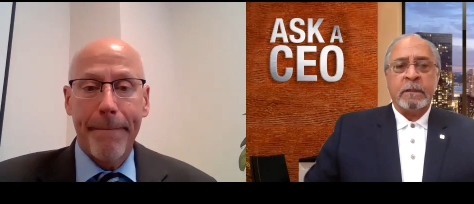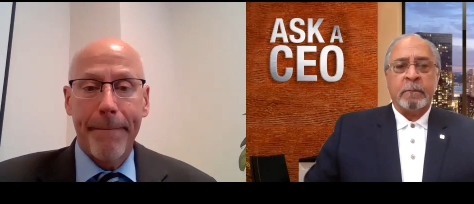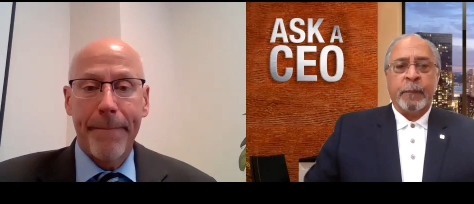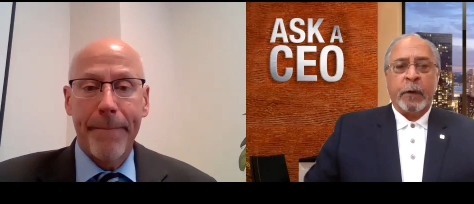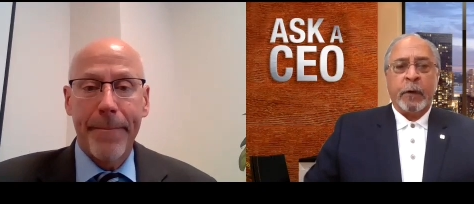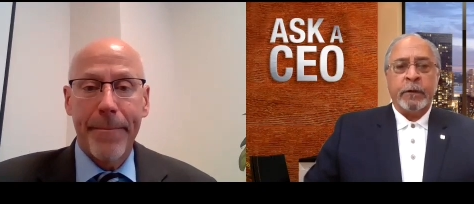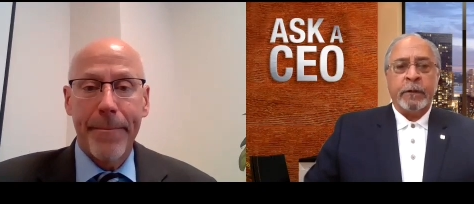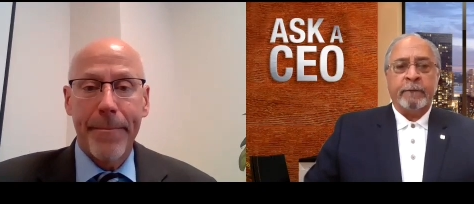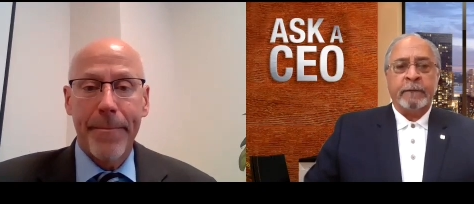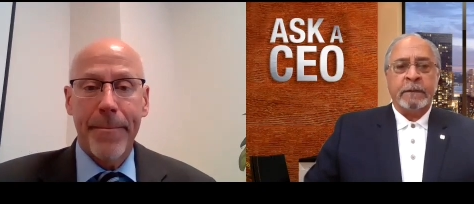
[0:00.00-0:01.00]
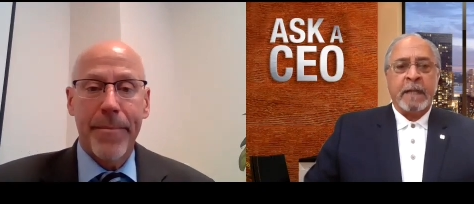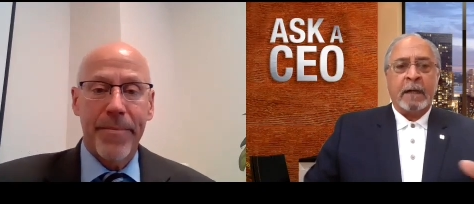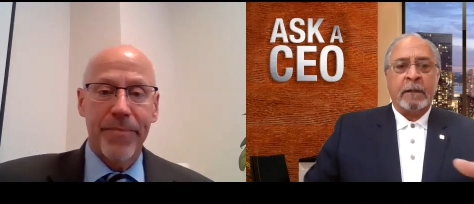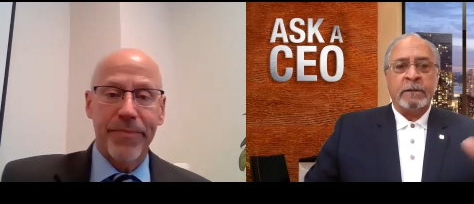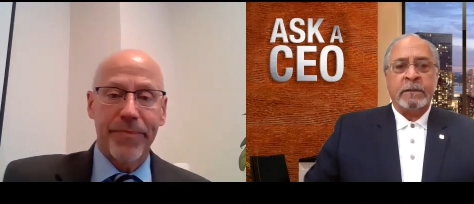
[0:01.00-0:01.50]
Speaker 1: the burden of the
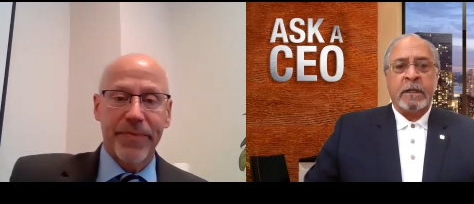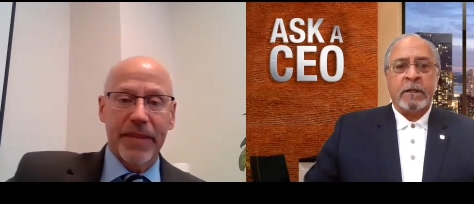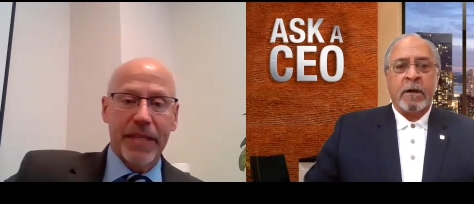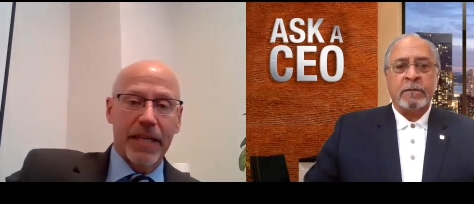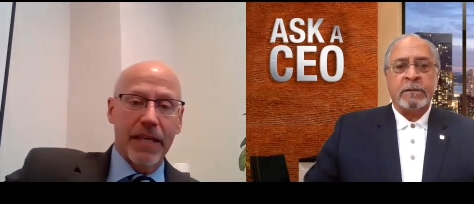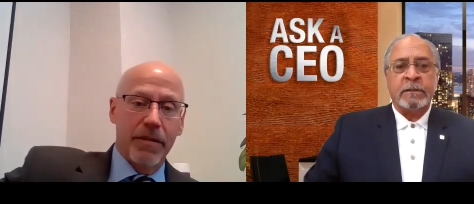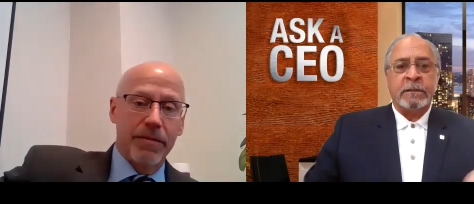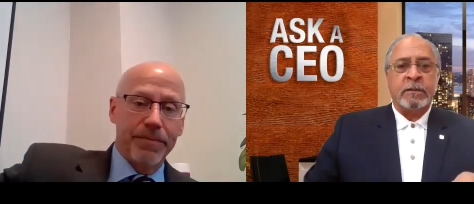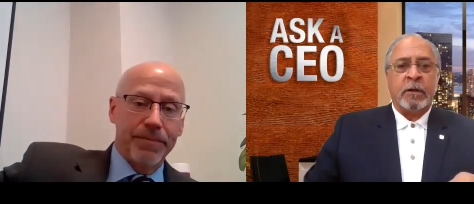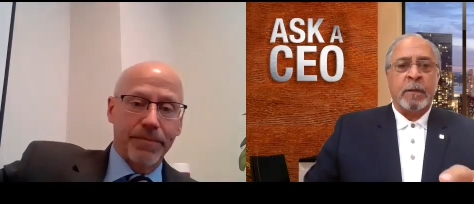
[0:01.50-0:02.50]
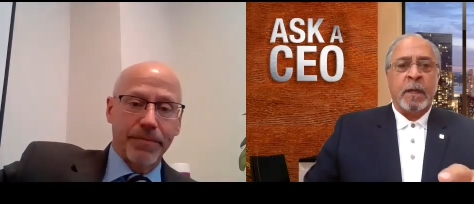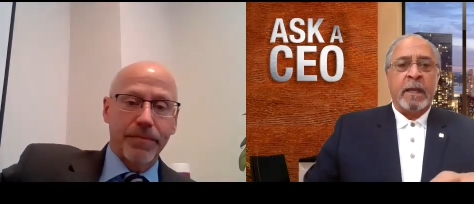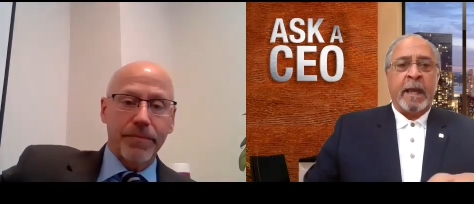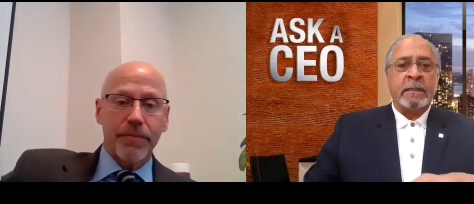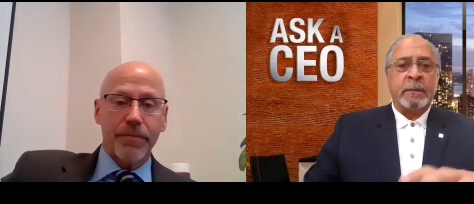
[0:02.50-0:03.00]
doctors and the nurses in terms?
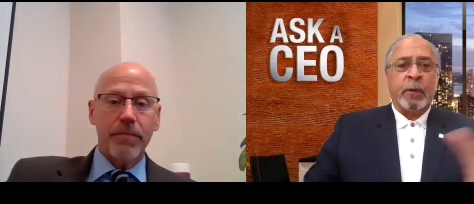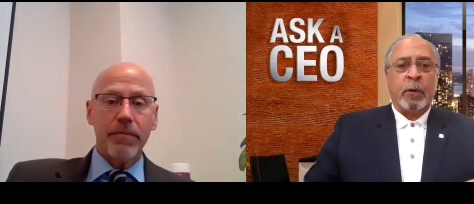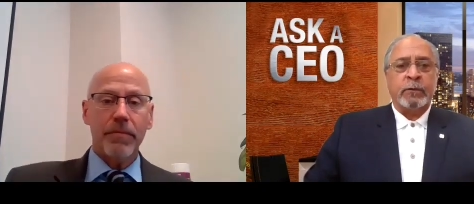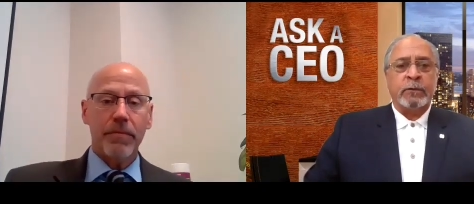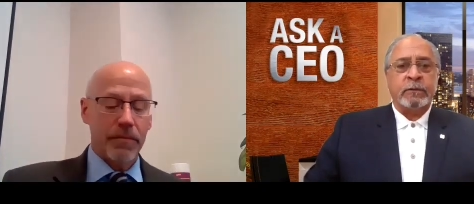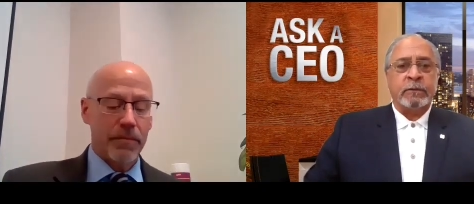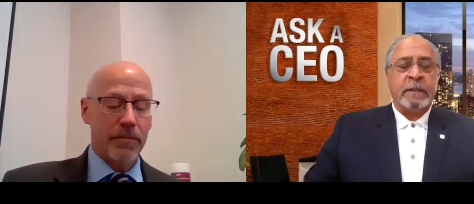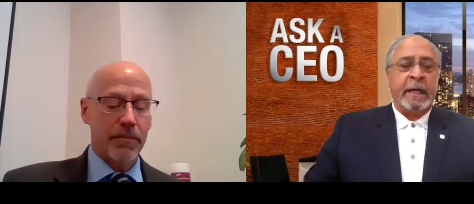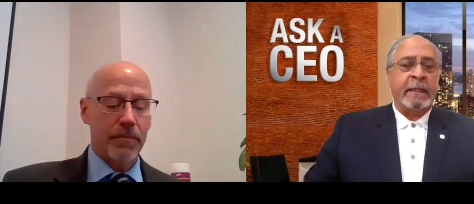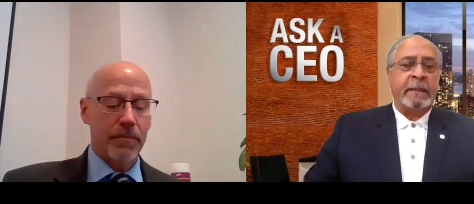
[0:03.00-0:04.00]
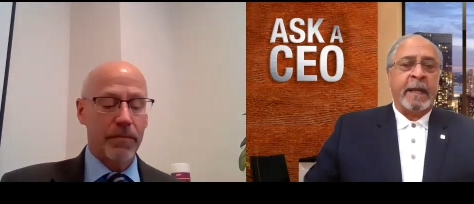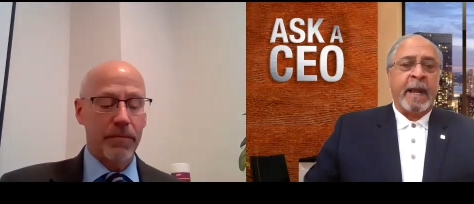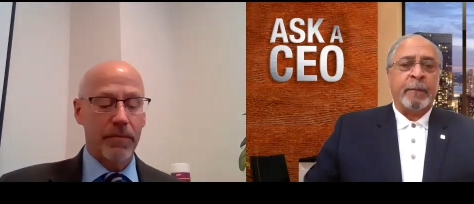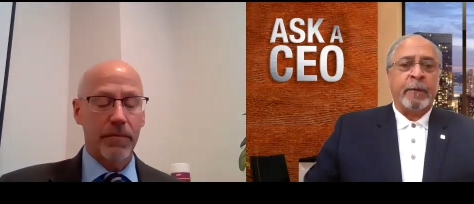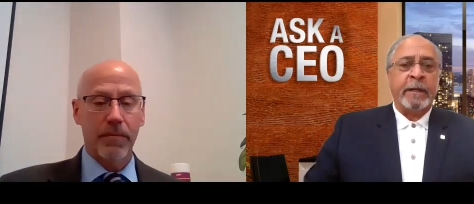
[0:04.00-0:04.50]
as opposed to
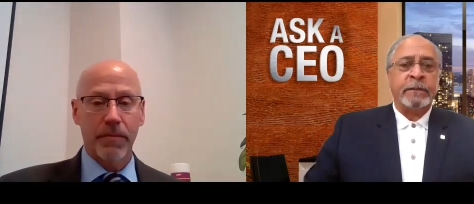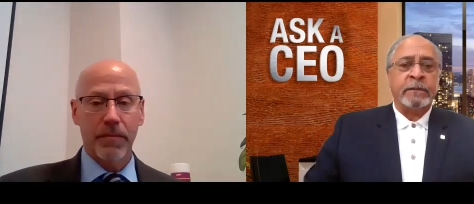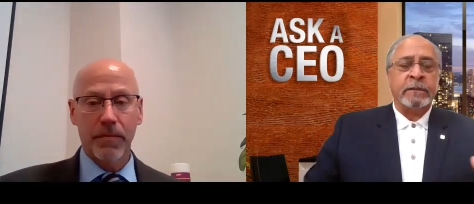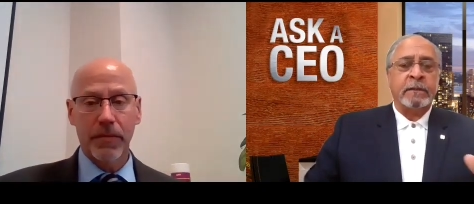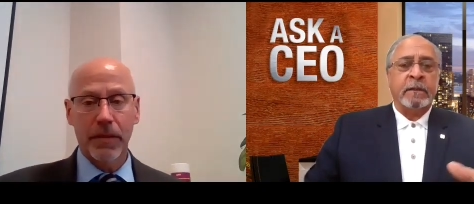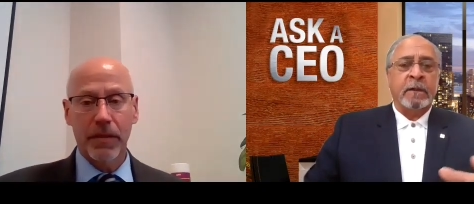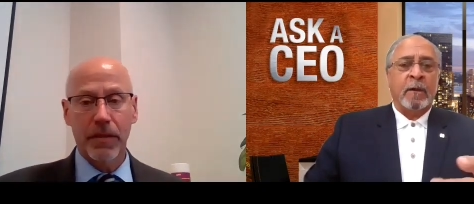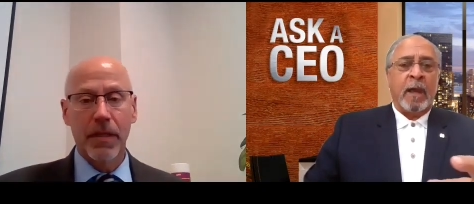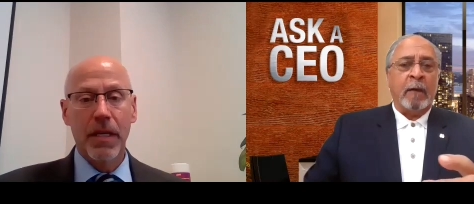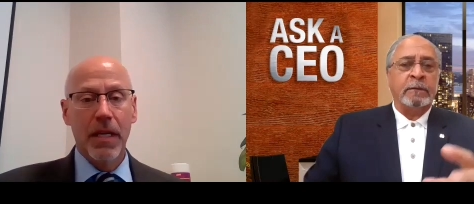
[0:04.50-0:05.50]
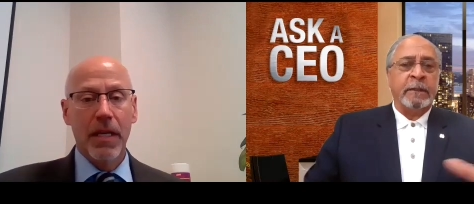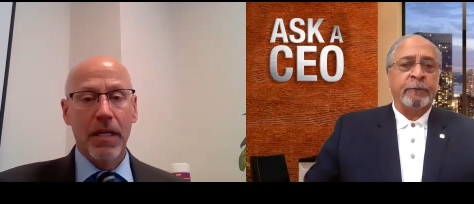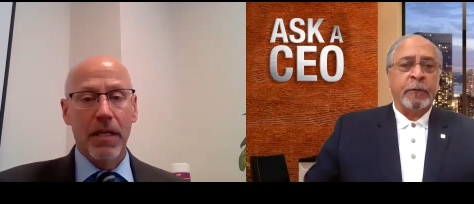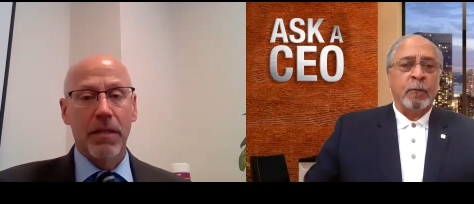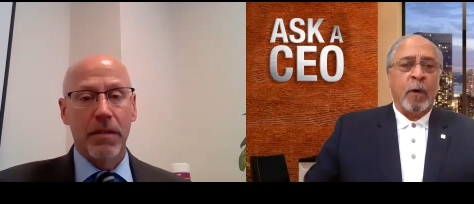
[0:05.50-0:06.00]
Speaker 2: day-to-day operations how
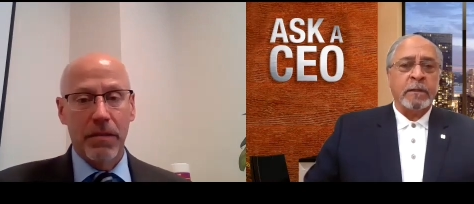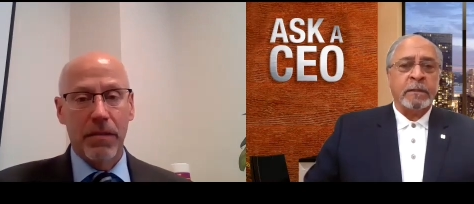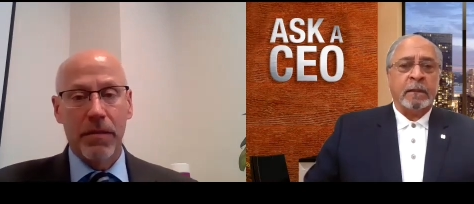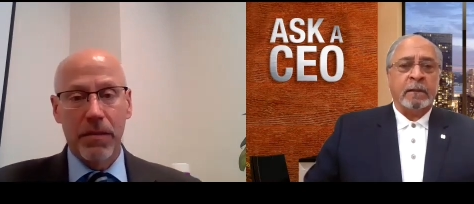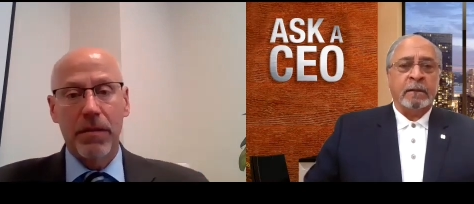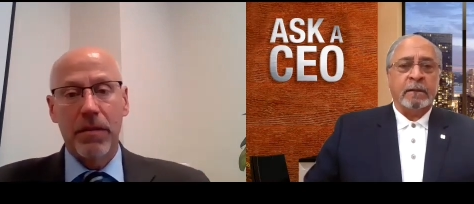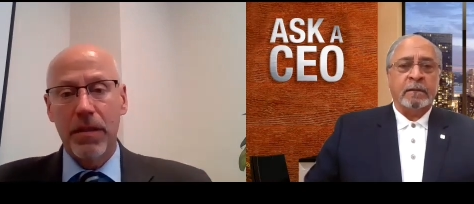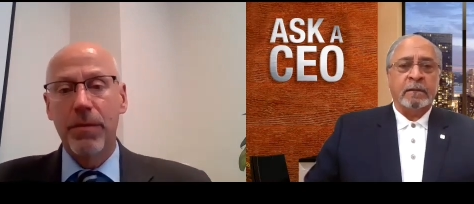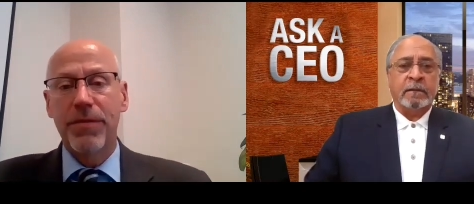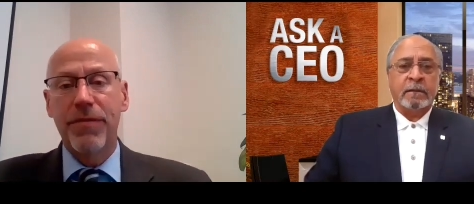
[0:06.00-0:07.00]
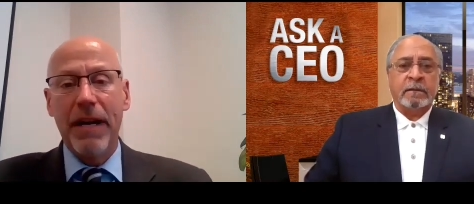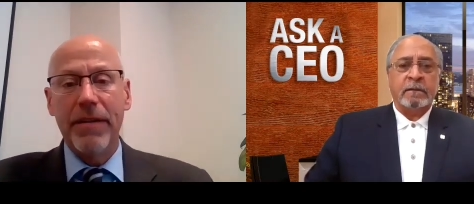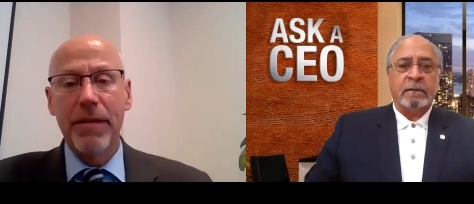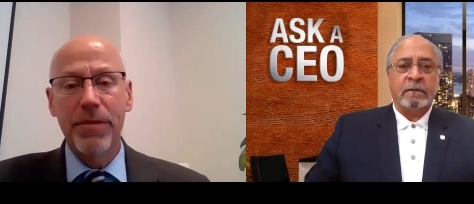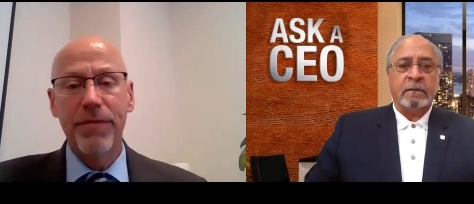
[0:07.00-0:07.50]
different was it it was
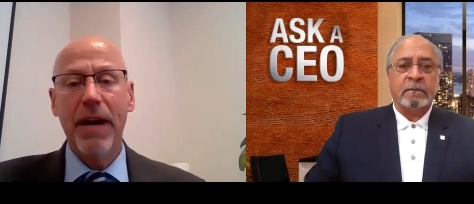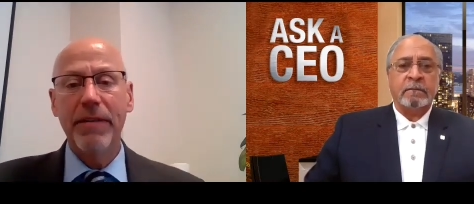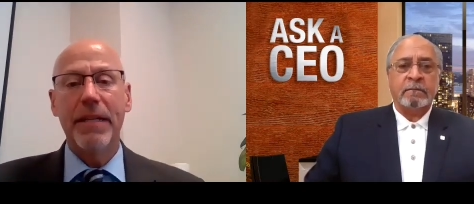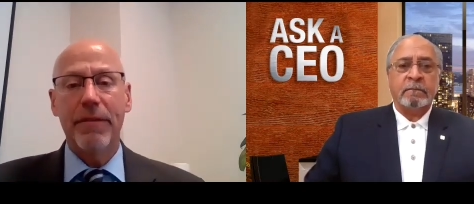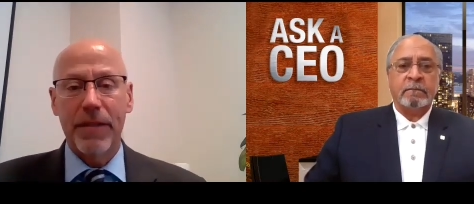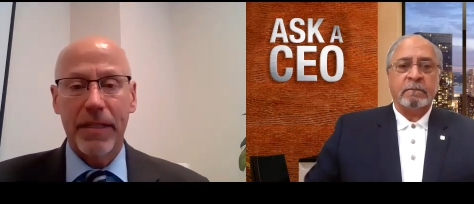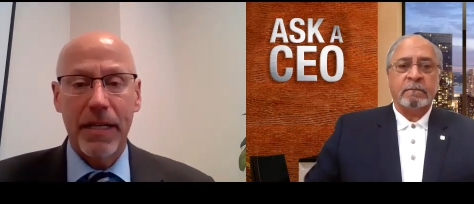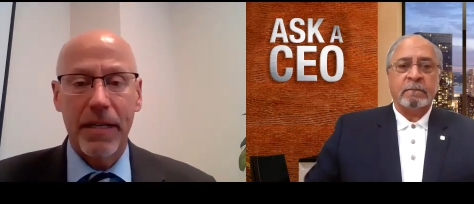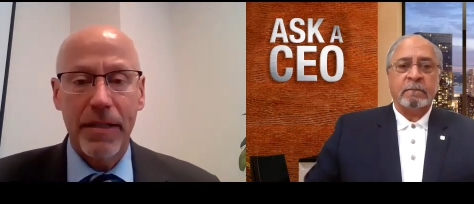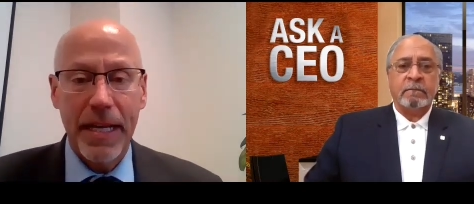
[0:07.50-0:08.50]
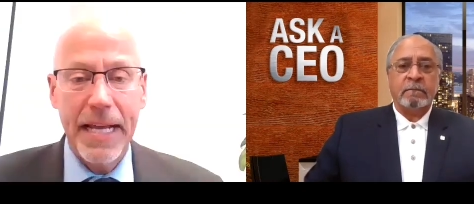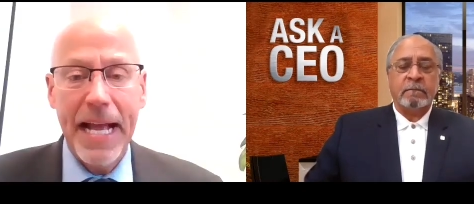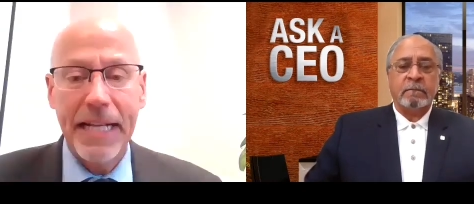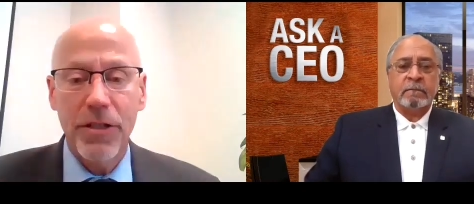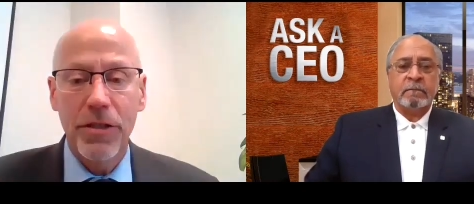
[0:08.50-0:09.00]
very it was very different they they
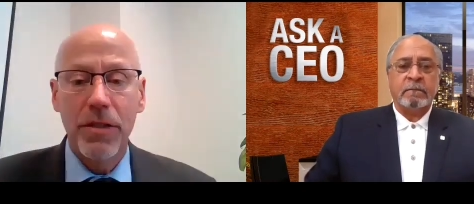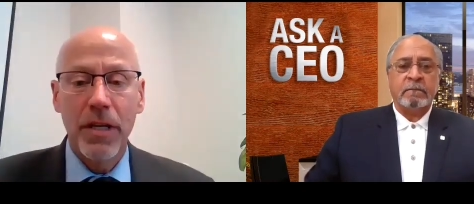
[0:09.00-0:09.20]
had to